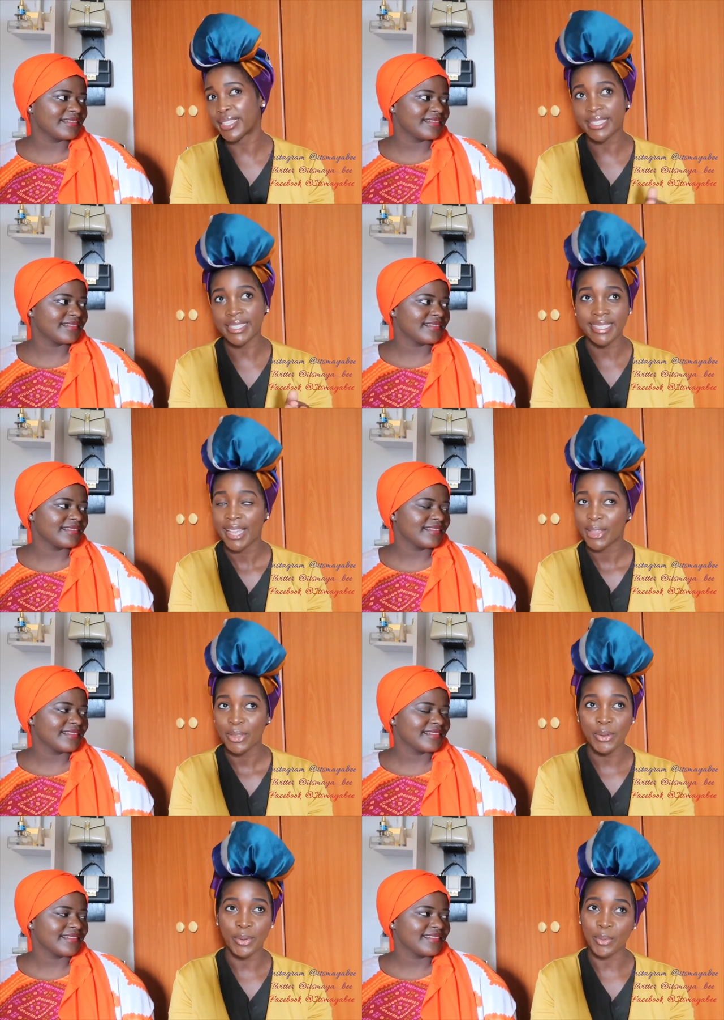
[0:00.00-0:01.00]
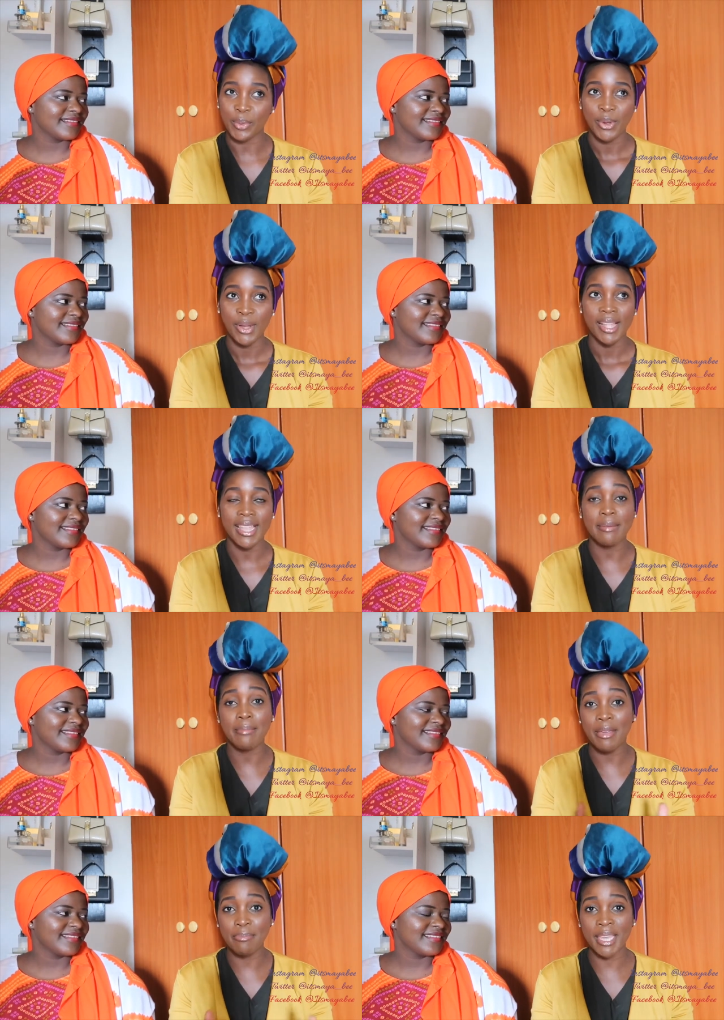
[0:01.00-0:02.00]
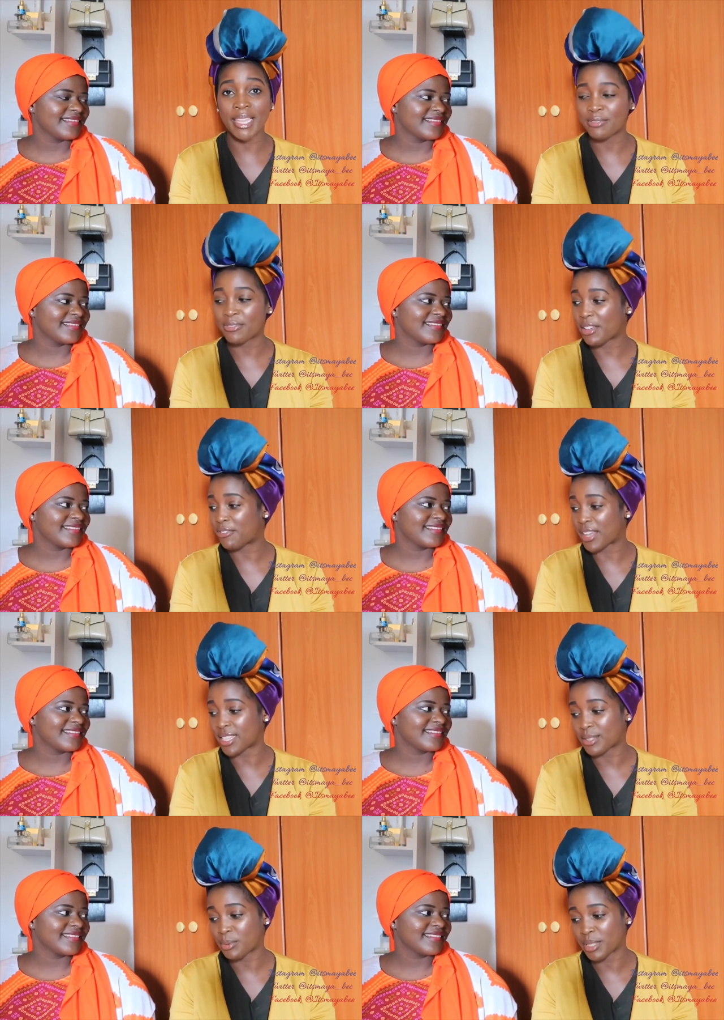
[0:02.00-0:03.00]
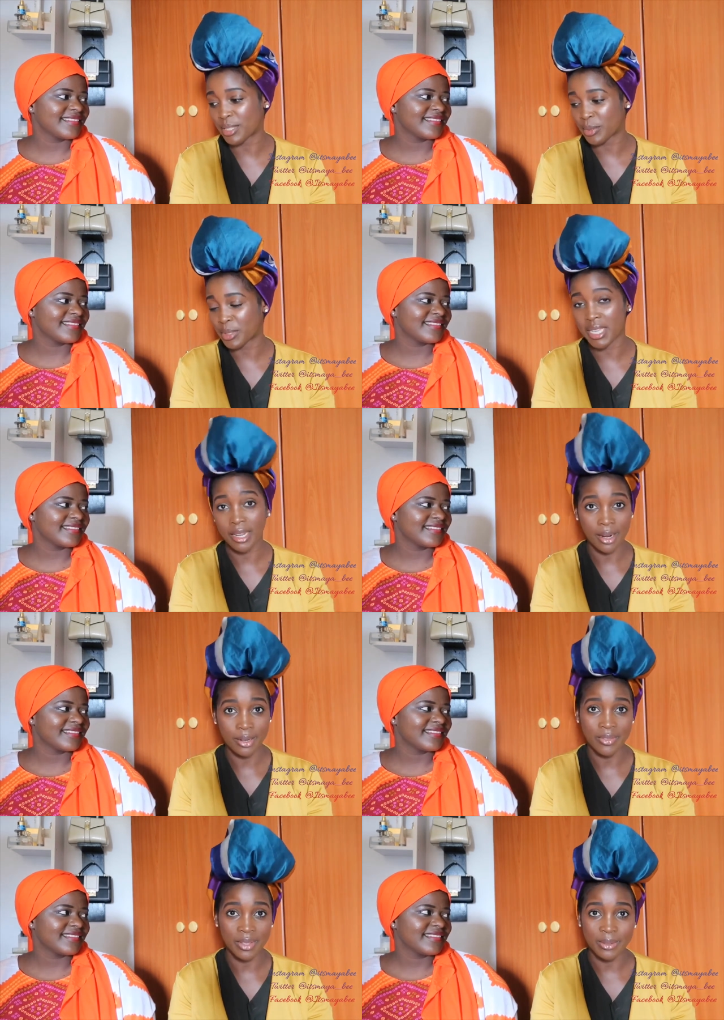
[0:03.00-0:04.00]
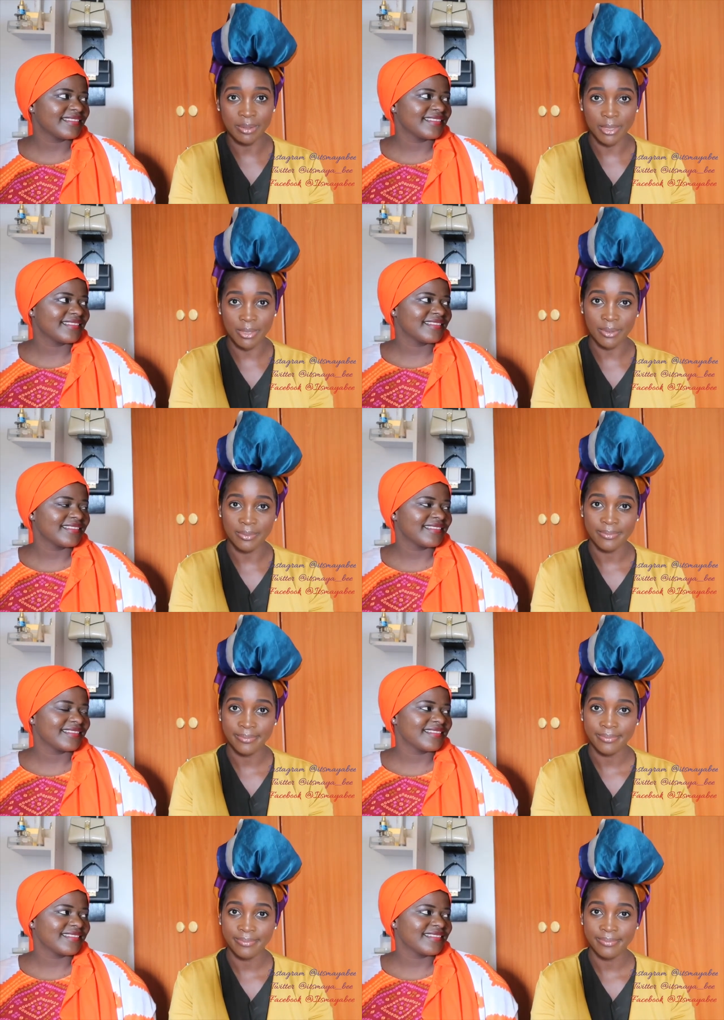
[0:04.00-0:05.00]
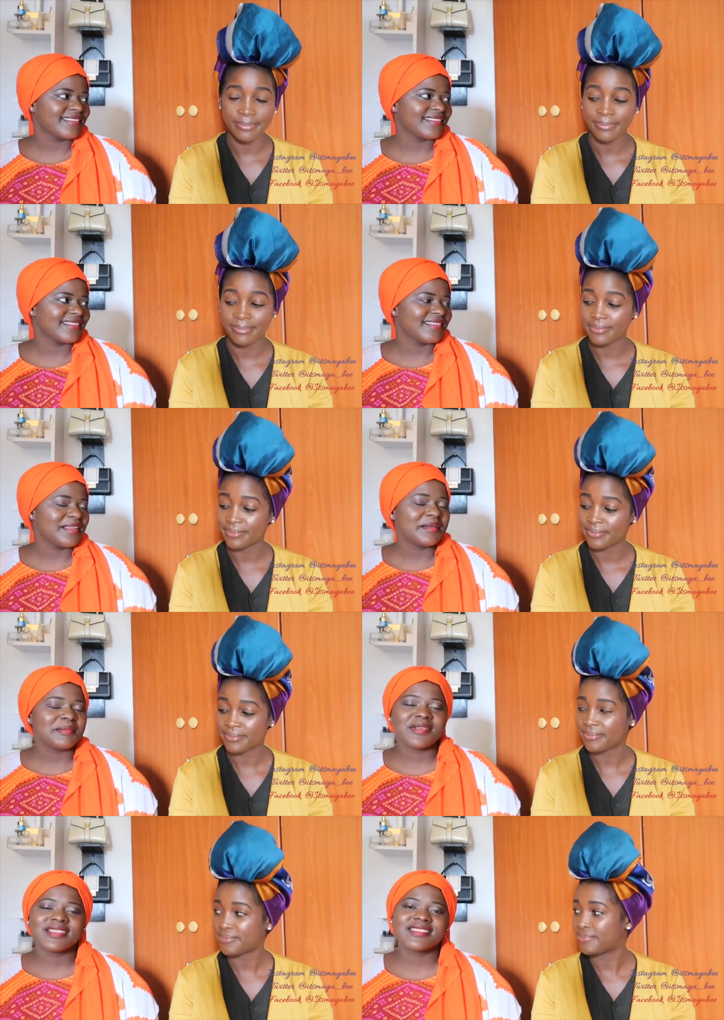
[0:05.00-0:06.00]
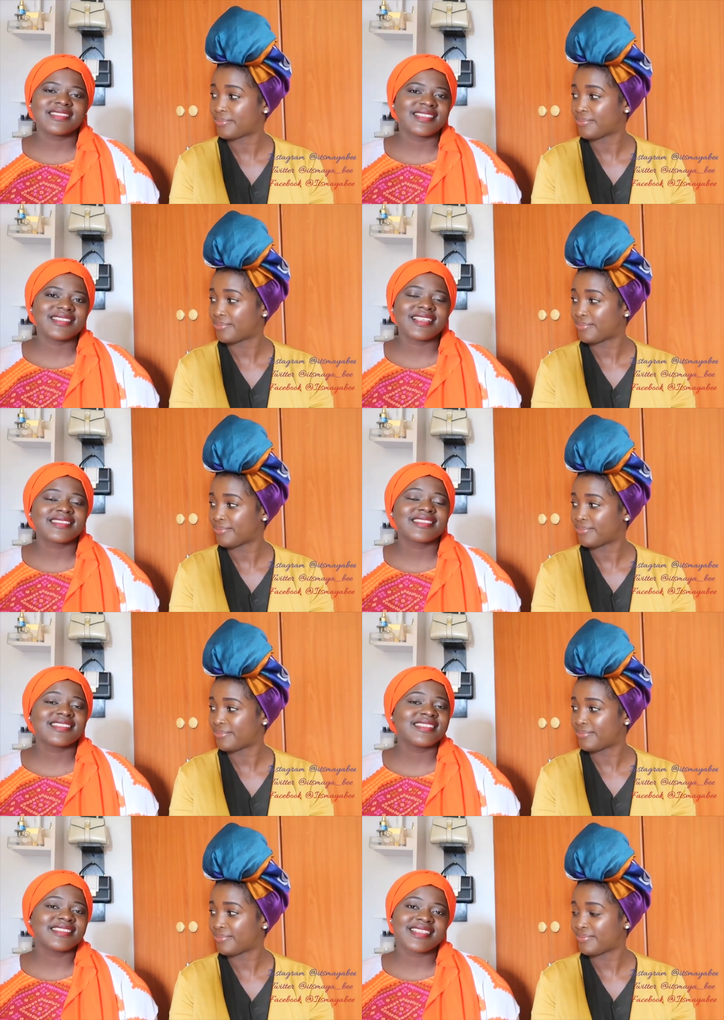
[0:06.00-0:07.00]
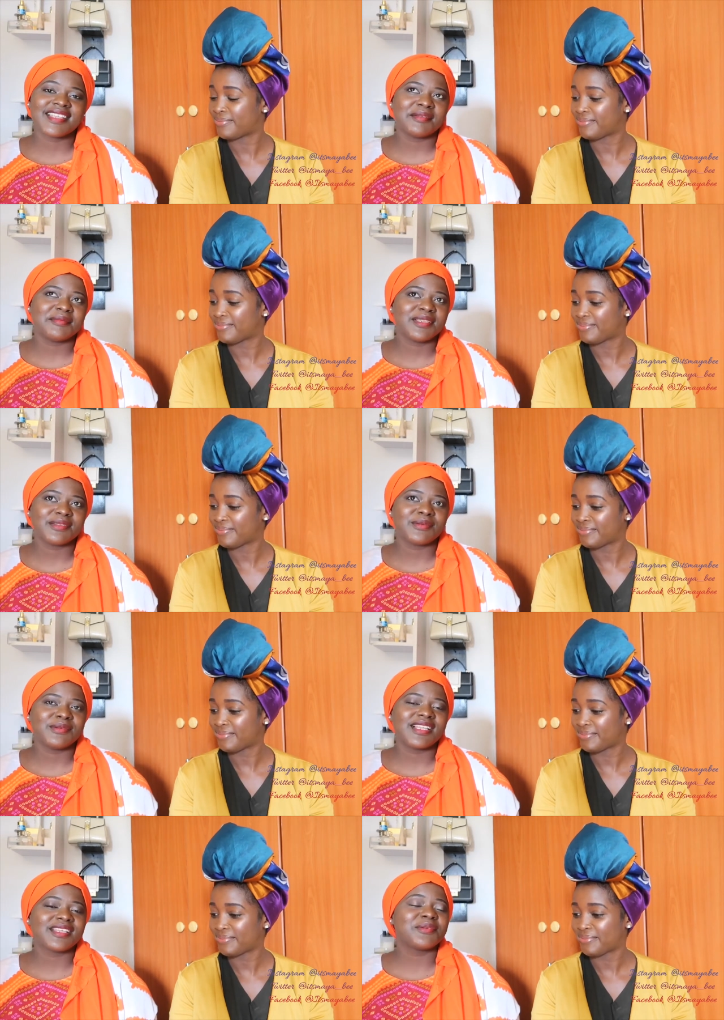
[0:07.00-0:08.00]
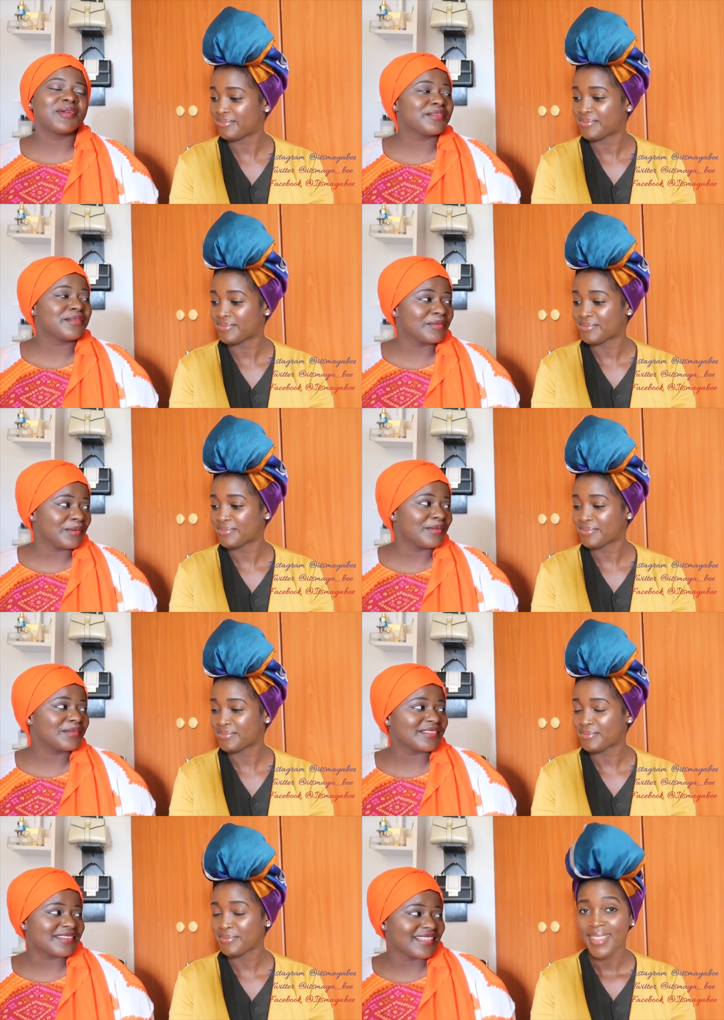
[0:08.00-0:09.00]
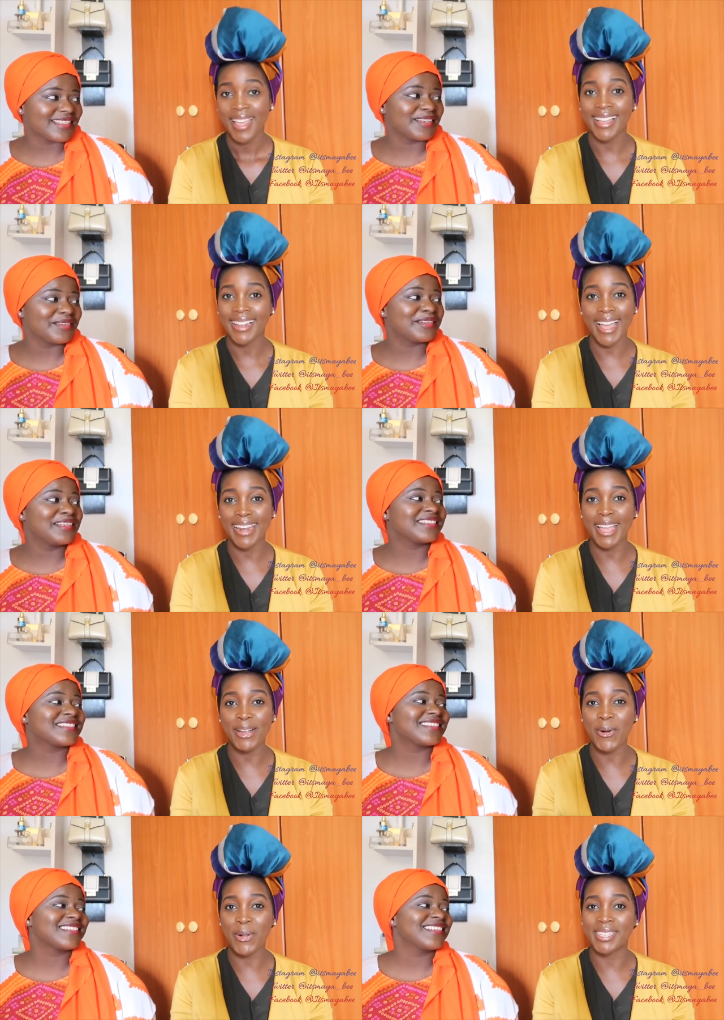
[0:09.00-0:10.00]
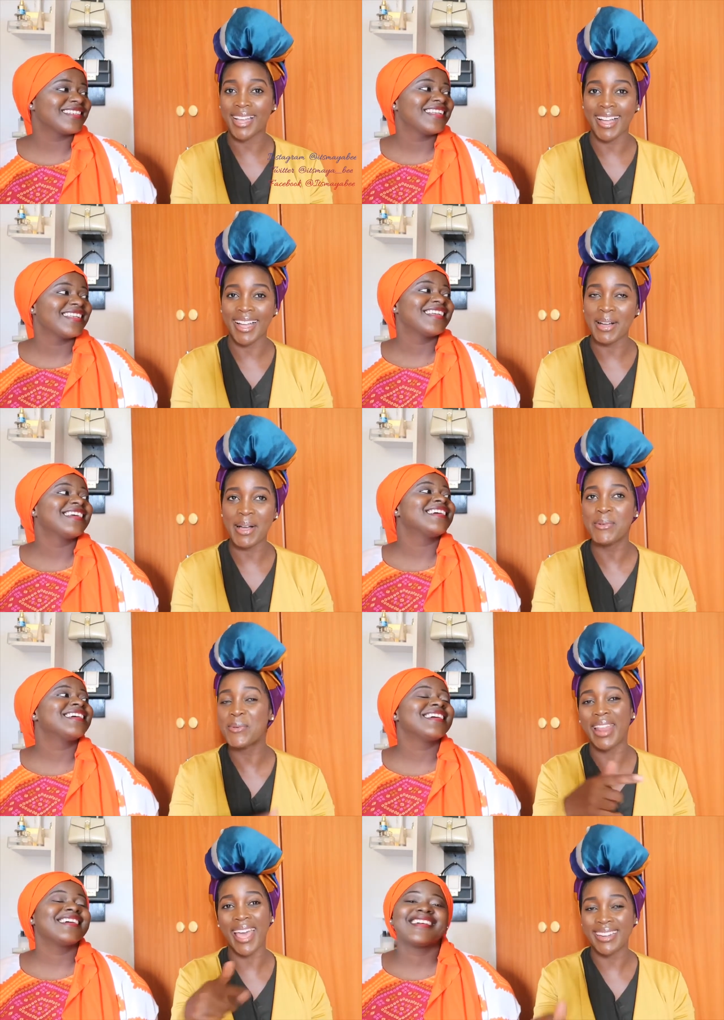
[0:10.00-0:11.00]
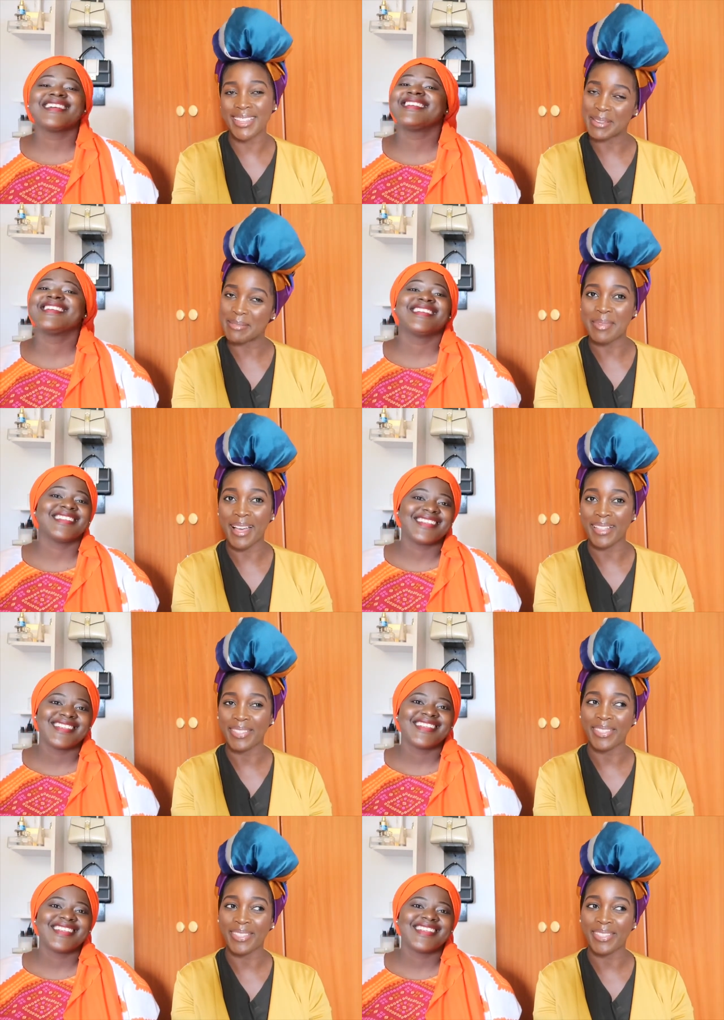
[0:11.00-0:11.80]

Speaker 1: things, you know, like my biggest fear first was not getting out of the hospital.
Speaker 2: But she said that she didn't scare me at all. Like you went through all those things, and I called her when I had given birth.